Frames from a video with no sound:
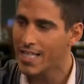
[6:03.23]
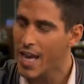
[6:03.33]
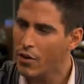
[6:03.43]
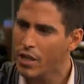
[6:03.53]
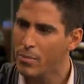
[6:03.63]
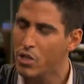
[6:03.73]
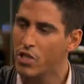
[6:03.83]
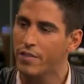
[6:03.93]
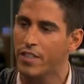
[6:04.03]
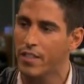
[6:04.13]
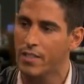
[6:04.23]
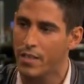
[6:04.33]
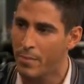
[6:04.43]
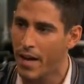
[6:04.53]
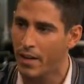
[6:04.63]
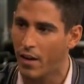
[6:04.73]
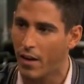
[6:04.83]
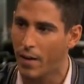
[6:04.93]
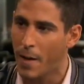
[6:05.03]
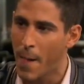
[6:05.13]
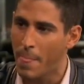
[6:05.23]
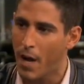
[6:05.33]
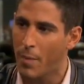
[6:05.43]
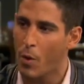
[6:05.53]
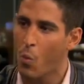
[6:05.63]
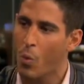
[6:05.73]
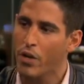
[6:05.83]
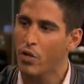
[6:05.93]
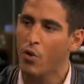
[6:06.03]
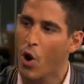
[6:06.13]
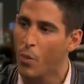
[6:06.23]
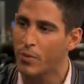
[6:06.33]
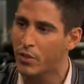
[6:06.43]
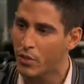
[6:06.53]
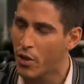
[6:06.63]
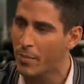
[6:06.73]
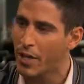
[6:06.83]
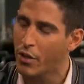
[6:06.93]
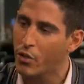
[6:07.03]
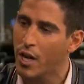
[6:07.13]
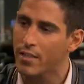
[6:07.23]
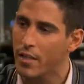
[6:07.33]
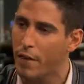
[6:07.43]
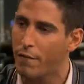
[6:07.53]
is now going to be shifted into the Pentagon. What do you hope to do? I mean, are you guys going to